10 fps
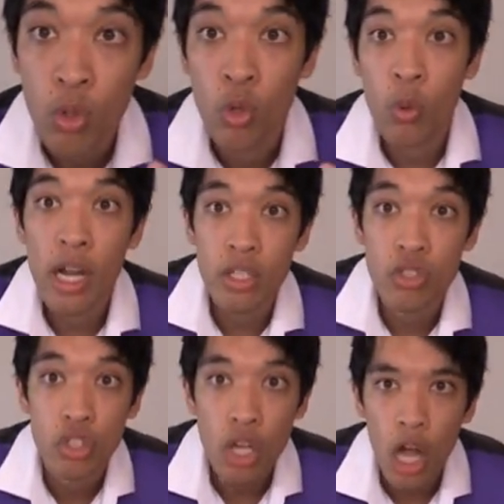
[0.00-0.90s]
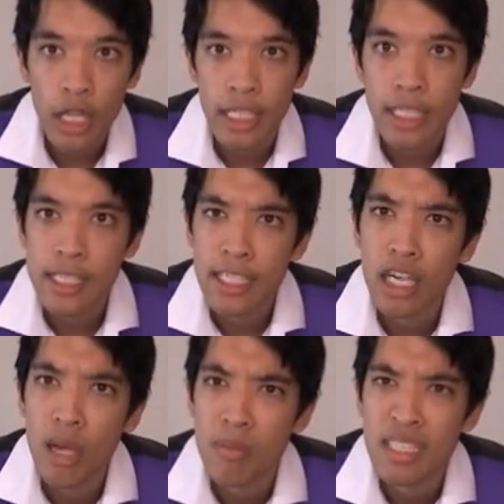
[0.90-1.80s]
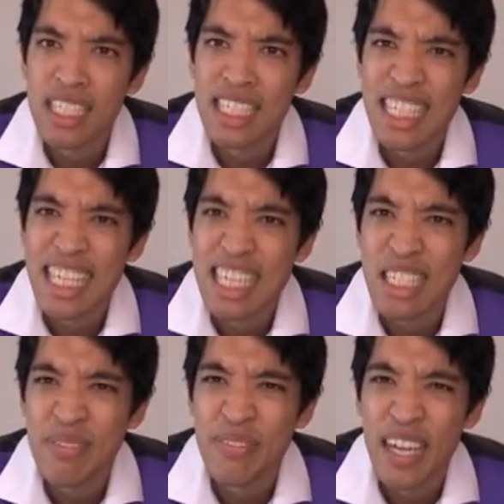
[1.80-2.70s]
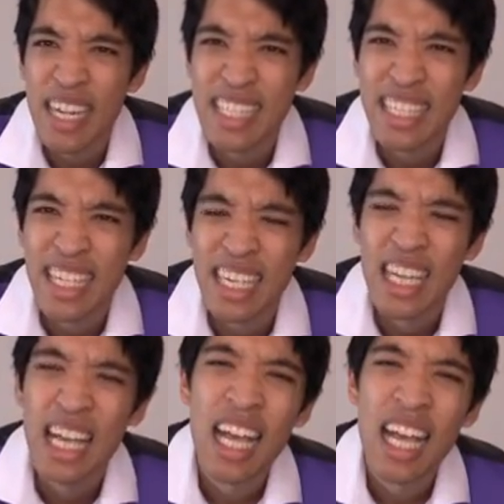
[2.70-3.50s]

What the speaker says: Greg and Charlie succumbed to infighting.